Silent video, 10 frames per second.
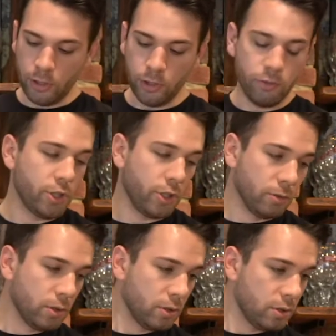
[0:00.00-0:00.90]
2,
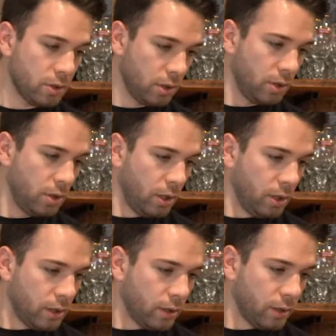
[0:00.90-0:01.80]

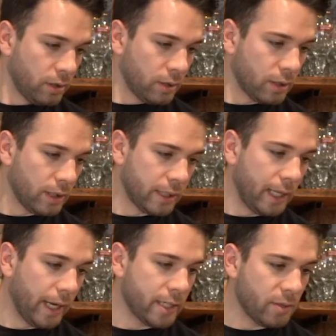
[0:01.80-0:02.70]
because I
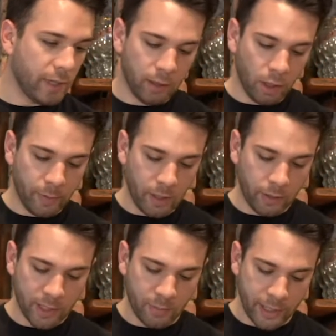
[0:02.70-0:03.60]
like it to be a little bit on the
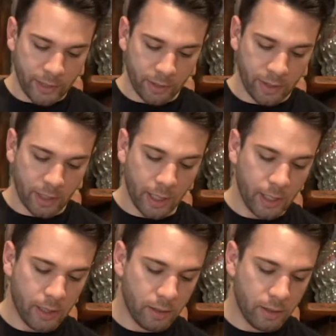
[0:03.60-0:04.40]
spicier side.